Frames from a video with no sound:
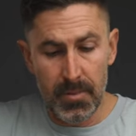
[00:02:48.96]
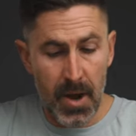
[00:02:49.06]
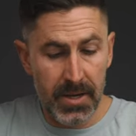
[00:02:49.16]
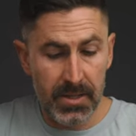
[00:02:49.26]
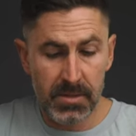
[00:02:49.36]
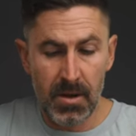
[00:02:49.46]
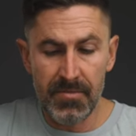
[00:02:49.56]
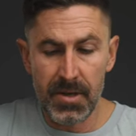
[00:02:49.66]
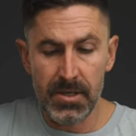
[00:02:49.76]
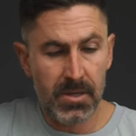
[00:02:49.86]
body
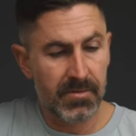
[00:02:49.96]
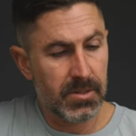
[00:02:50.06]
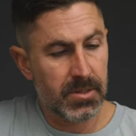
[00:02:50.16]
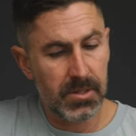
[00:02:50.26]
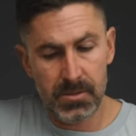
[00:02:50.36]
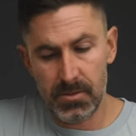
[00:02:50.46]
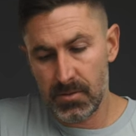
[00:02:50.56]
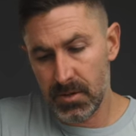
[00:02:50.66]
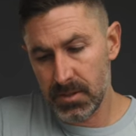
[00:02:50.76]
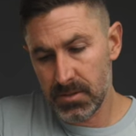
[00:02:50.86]
itself, the A7C
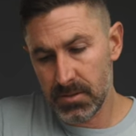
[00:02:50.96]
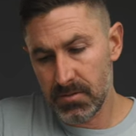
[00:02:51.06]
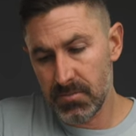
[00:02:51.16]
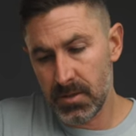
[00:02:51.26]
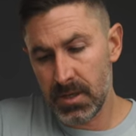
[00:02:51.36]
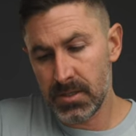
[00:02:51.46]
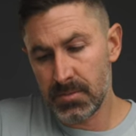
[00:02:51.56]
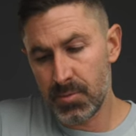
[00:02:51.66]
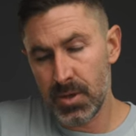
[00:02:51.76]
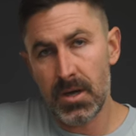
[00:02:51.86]
II, it's
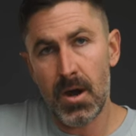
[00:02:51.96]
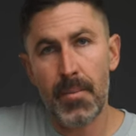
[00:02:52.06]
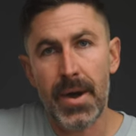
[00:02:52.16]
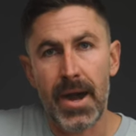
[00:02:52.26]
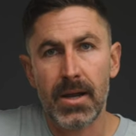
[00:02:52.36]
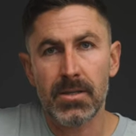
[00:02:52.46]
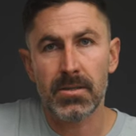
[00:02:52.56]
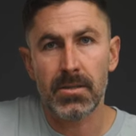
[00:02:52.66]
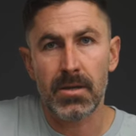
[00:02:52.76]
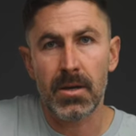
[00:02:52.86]
pretty
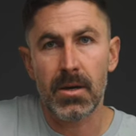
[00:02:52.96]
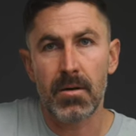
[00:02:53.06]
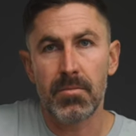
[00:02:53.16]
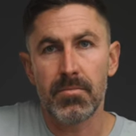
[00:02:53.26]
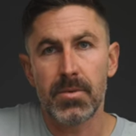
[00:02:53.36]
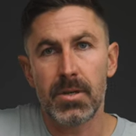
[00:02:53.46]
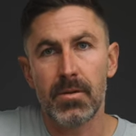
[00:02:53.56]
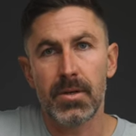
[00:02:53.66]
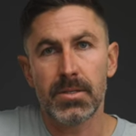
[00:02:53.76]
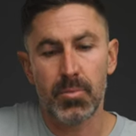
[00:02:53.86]
compact.
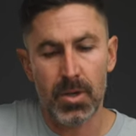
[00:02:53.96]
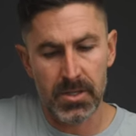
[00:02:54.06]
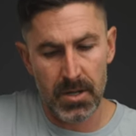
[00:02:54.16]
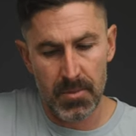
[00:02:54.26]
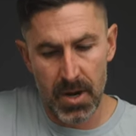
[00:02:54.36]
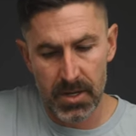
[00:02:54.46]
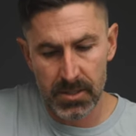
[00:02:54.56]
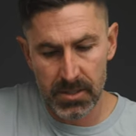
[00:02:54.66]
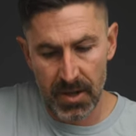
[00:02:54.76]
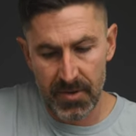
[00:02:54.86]
That's a plus and a
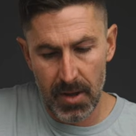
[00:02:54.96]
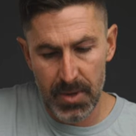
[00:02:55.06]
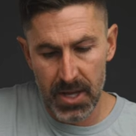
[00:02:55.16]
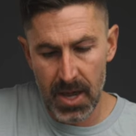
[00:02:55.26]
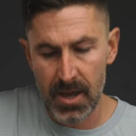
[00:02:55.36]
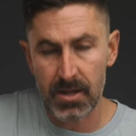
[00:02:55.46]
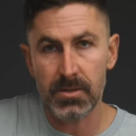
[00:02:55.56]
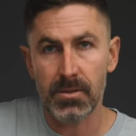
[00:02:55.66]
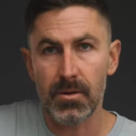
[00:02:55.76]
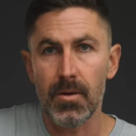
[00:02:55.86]
minus. I've got big
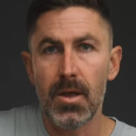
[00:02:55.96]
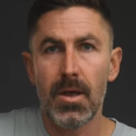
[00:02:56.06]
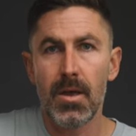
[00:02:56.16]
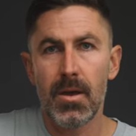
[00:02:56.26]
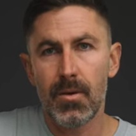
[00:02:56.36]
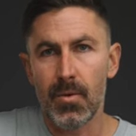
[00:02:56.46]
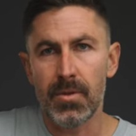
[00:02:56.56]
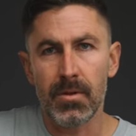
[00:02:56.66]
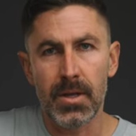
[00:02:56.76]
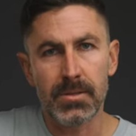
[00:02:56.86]
hands, so with
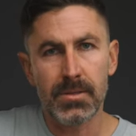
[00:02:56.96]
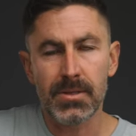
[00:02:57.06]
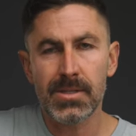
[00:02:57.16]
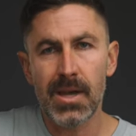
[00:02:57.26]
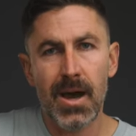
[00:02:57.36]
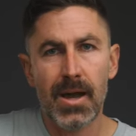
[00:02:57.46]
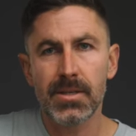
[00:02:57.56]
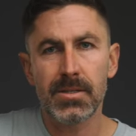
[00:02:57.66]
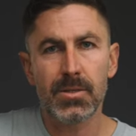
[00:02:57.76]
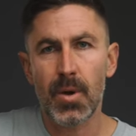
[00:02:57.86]
a lens this
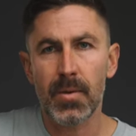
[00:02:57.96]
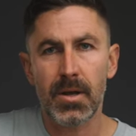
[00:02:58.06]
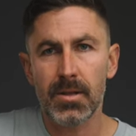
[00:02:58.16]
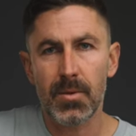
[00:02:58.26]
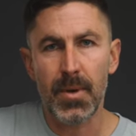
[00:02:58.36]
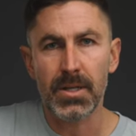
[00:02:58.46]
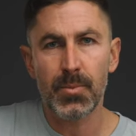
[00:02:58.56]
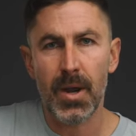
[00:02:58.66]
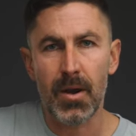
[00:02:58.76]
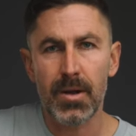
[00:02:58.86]
size, it's probably not the best
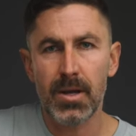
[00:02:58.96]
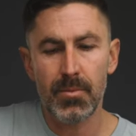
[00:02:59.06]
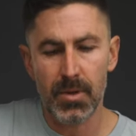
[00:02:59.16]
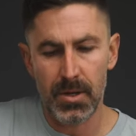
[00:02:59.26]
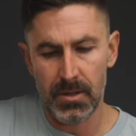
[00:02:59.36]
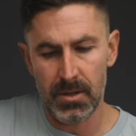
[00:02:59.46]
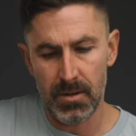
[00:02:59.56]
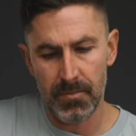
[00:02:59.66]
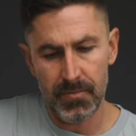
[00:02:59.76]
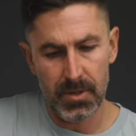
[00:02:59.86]
pairing, but
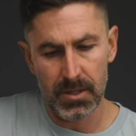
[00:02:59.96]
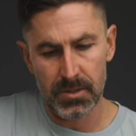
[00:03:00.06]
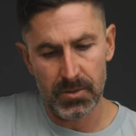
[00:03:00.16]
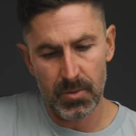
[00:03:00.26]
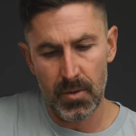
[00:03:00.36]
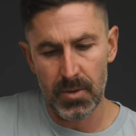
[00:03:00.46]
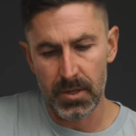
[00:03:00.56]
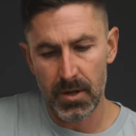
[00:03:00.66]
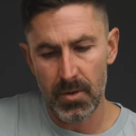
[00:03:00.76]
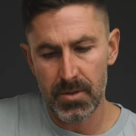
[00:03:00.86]
that's just where I
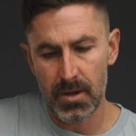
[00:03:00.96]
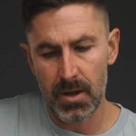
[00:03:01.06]
wanted to go with it.